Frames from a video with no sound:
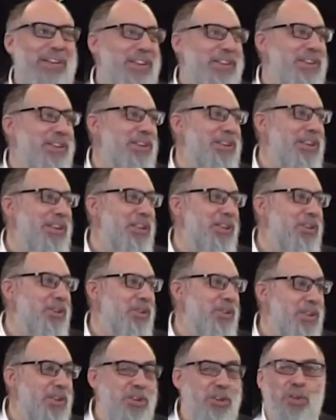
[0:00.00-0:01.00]
is the issue.
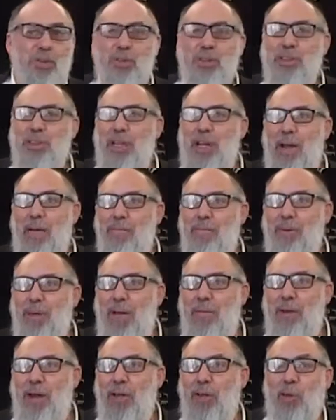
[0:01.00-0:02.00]
The issue is that I'm
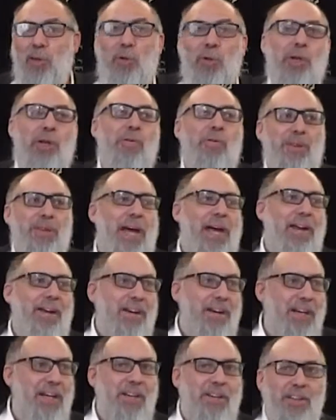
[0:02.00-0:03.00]
not learning without a
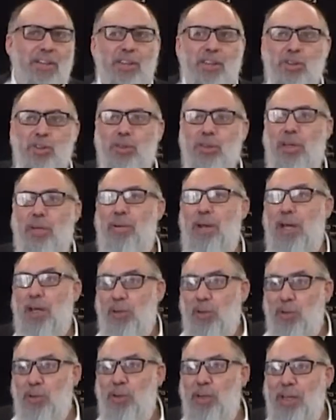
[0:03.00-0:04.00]
niggin. The issue is I'm not
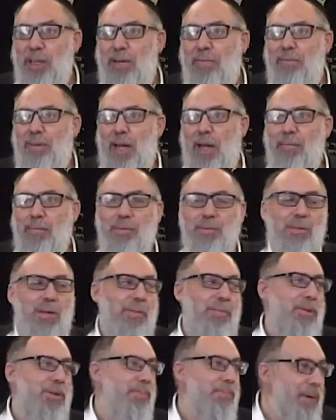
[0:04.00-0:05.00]
learning. I'm
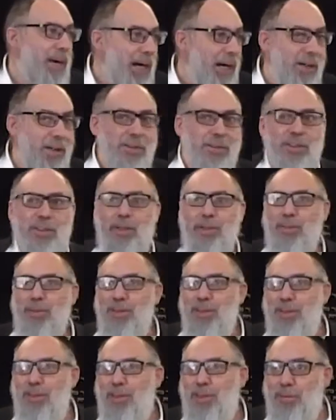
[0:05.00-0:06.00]
in the bars and I'm in
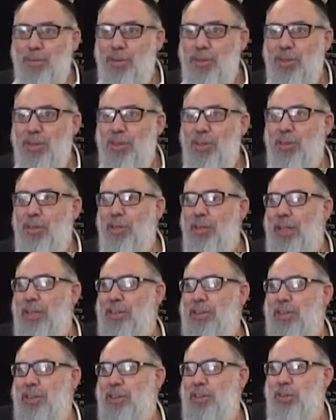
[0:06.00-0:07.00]
the theater.
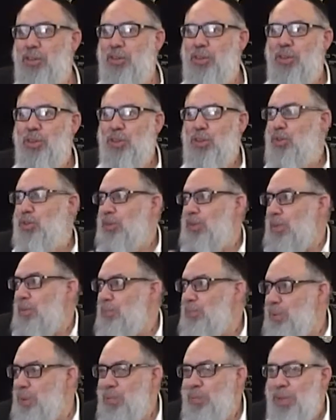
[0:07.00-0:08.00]
That's the issue. The issue is
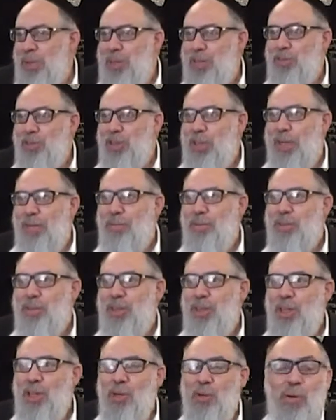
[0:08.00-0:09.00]
I'm being chal Shabbos.
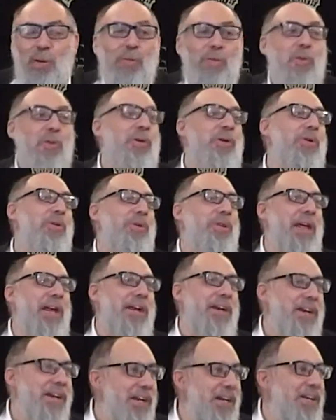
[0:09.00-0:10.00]
I'm learning without a
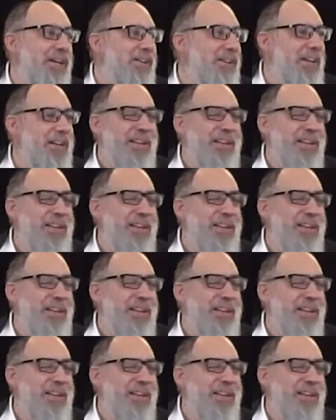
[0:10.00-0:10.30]
niggin.